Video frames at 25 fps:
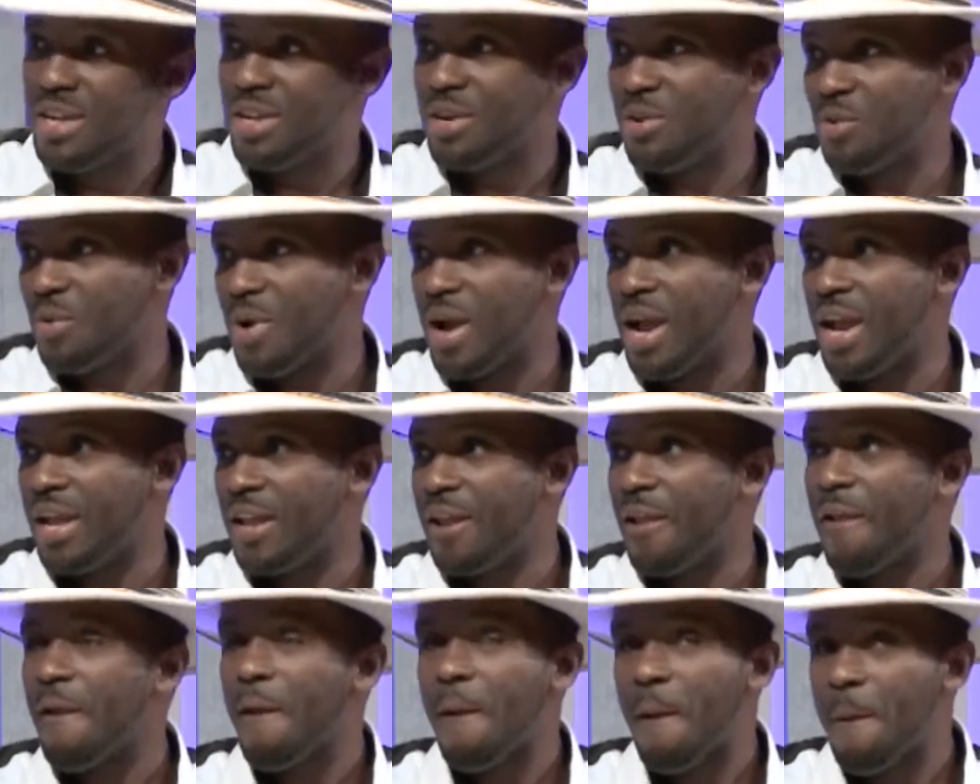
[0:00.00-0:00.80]
right?
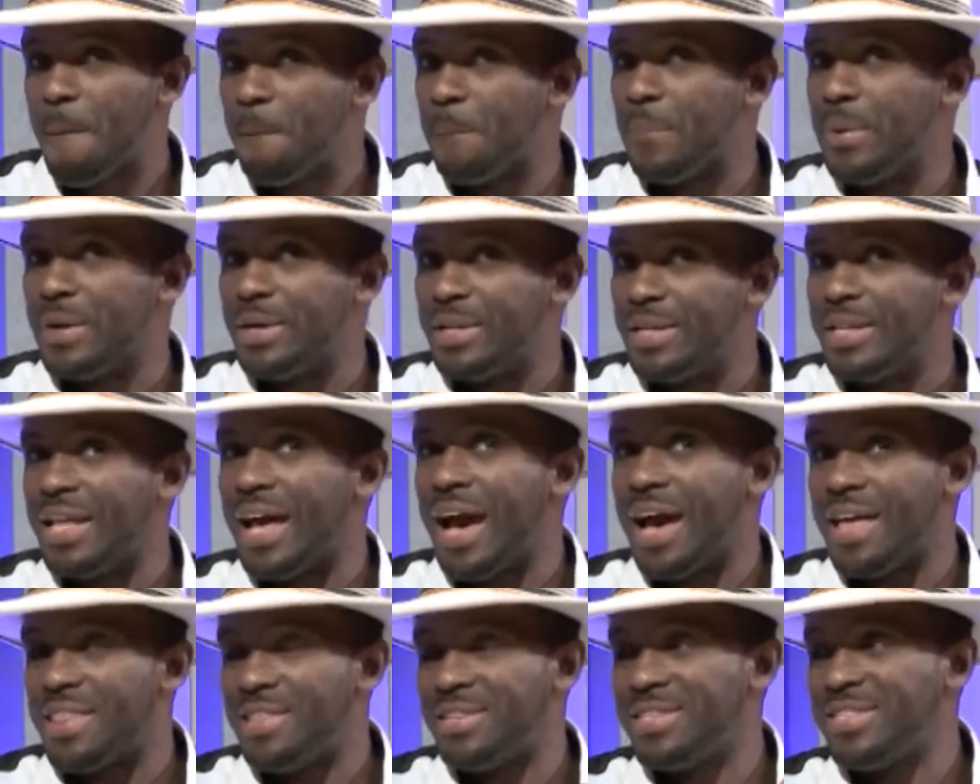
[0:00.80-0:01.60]
But
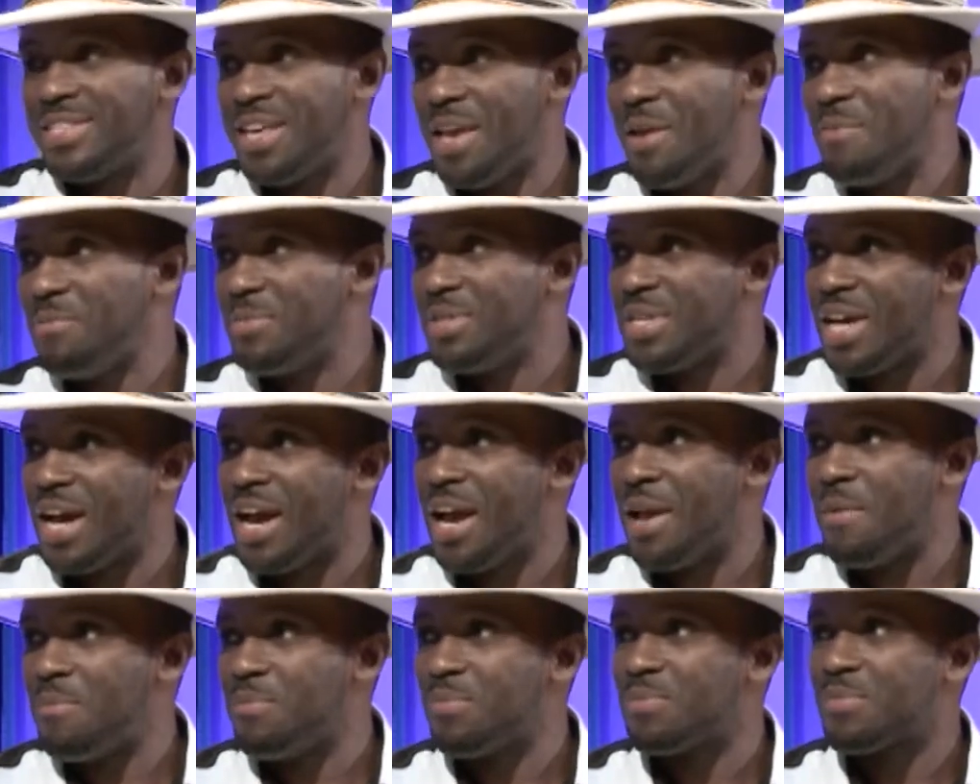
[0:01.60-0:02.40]
at the same
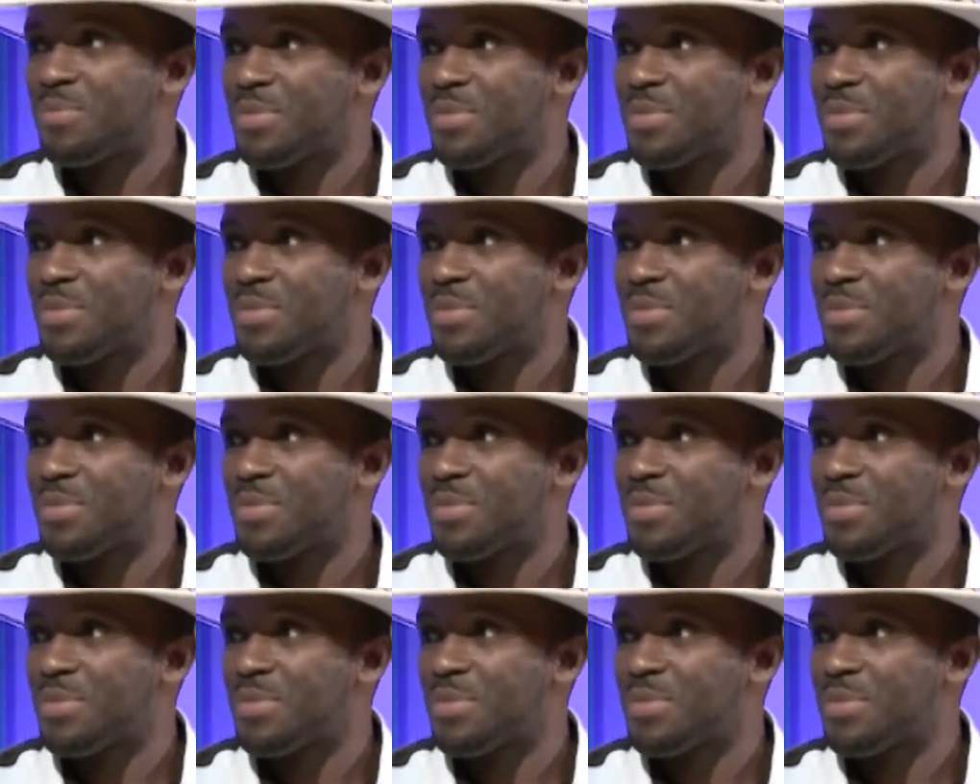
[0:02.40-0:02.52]
time,